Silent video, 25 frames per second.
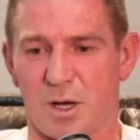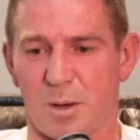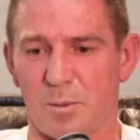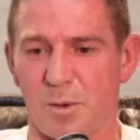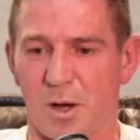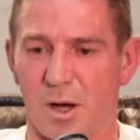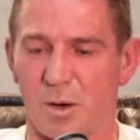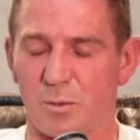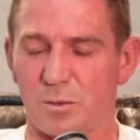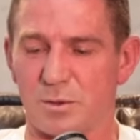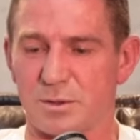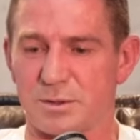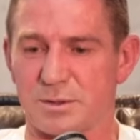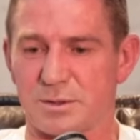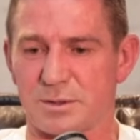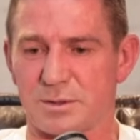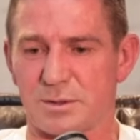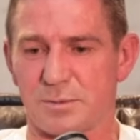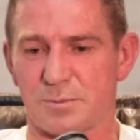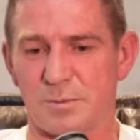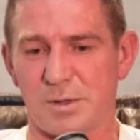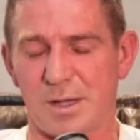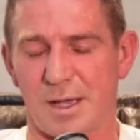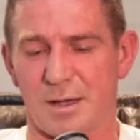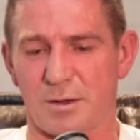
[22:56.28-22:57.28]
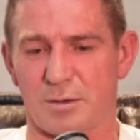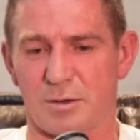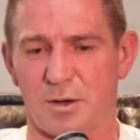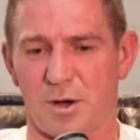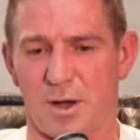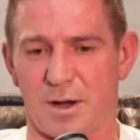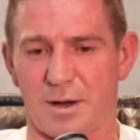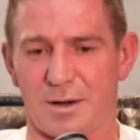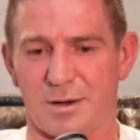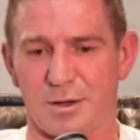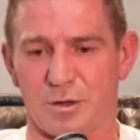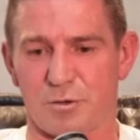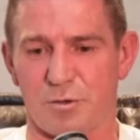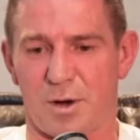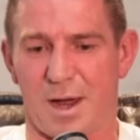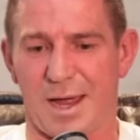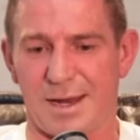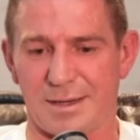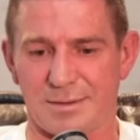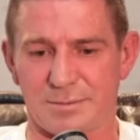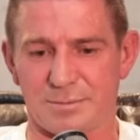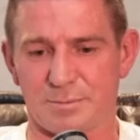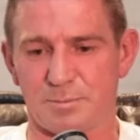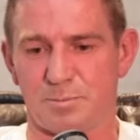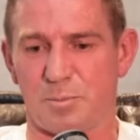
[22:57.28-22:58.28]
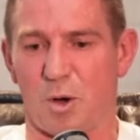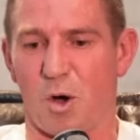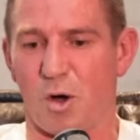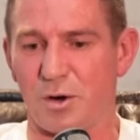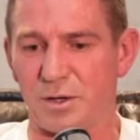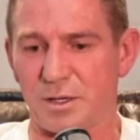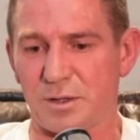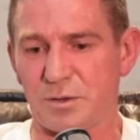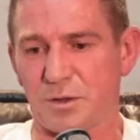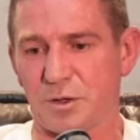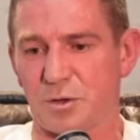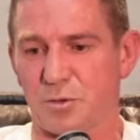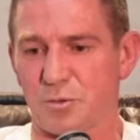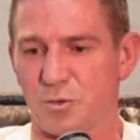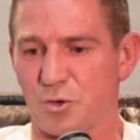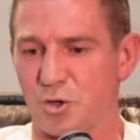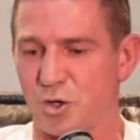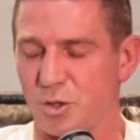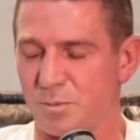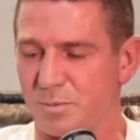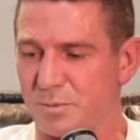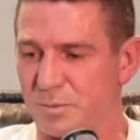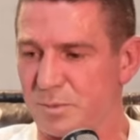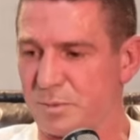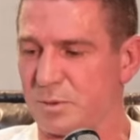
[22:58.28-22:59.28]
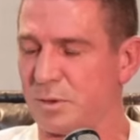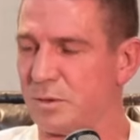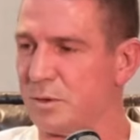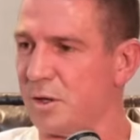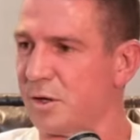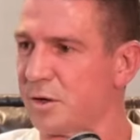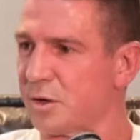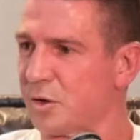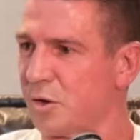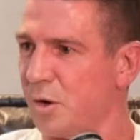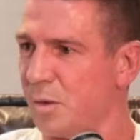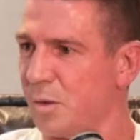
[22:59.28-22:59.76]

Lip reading: Tomo was created a great bond in the group, a lot of